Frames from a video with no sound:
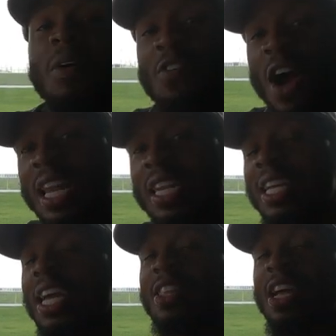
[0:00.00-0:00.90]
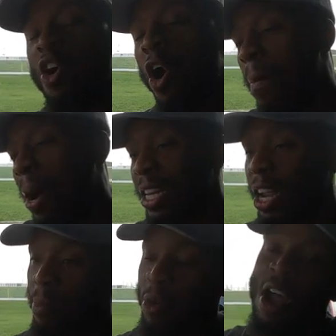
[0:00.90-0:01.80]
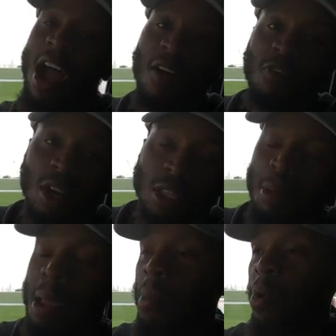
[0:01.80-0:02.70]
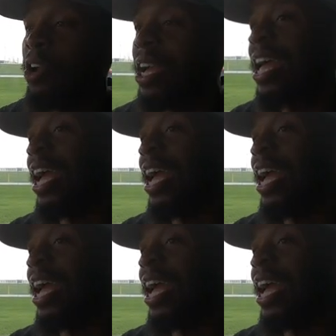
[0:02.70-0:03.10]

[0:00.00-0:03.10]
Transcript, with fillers: But finally, they called my number. I filled out the paperwork,